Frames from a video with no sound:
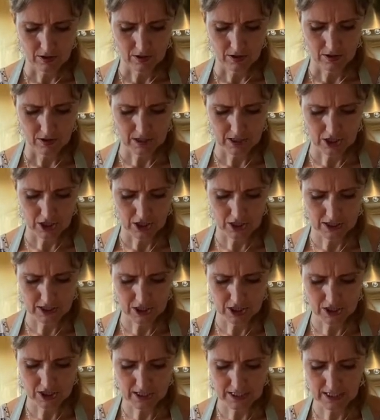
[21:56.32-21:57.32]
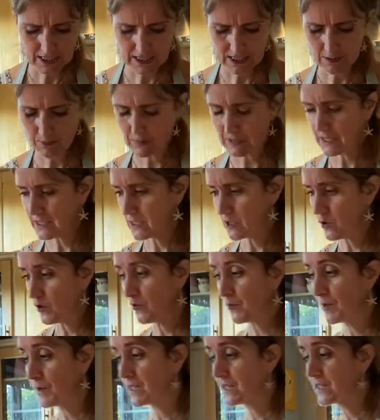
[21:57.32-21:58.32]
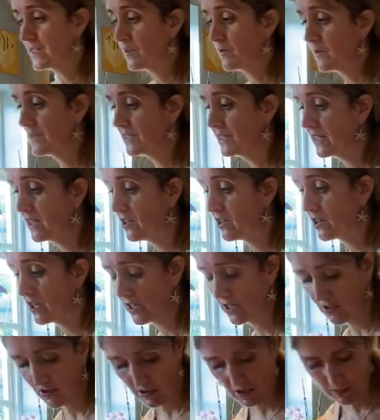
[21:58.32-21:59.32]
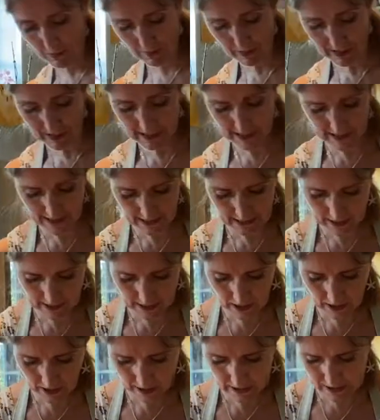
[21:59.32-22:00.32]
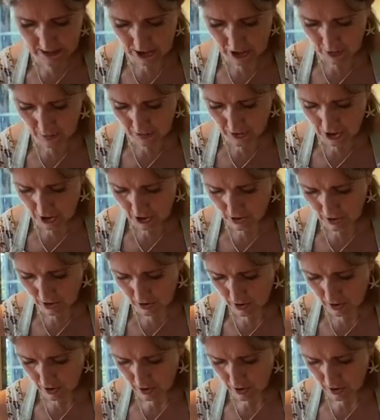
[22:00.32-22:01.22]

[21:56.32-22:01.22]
Actually, let's just take some of this off, because otherwise they are going to completely collide into each other.